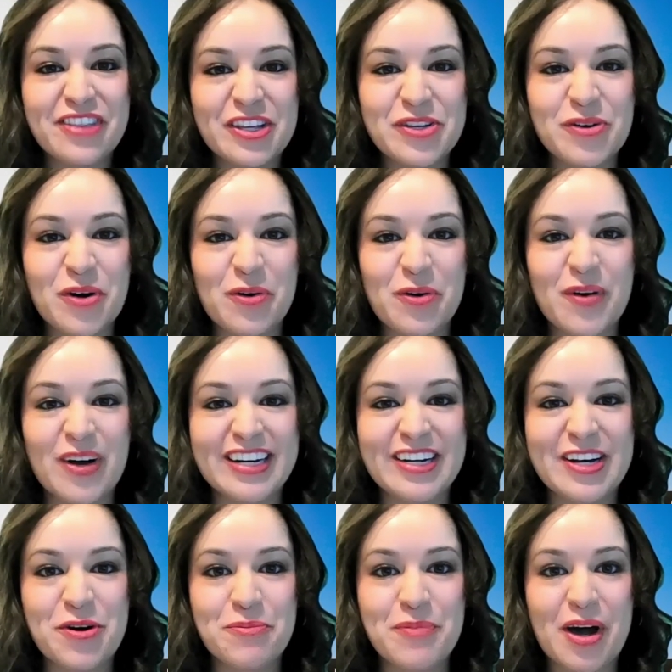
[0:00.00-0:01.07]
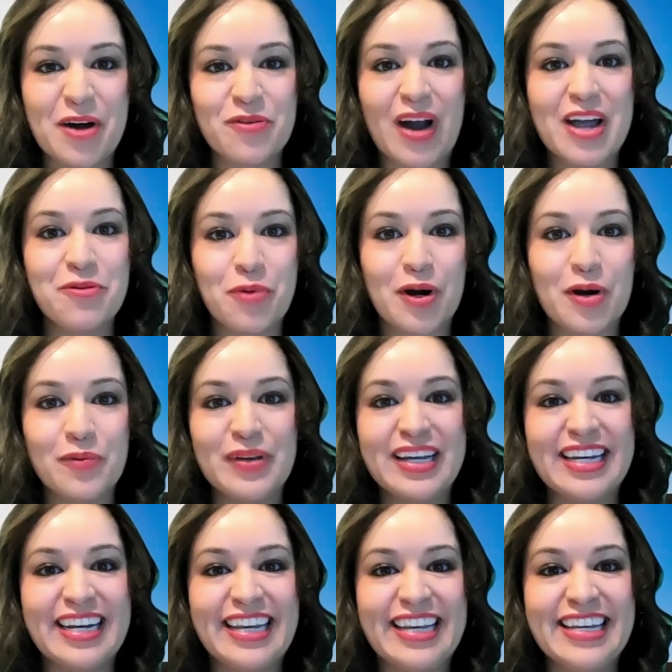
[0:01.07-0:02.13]
that you all want to know about, right? Where are we going
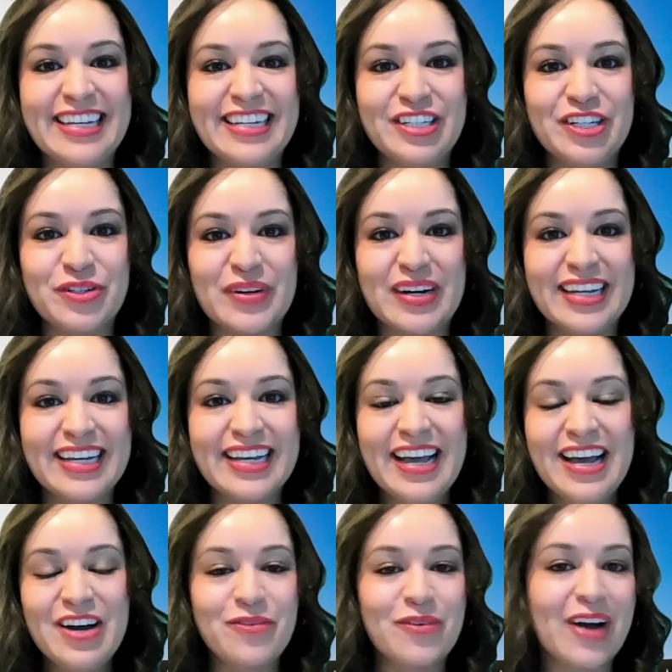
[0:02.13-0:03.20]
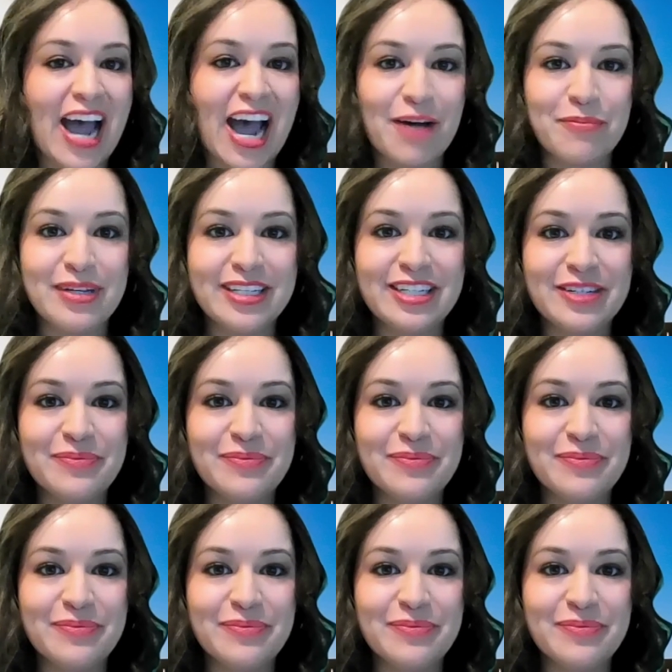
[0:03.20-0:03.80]
to eat and drink? We're happy to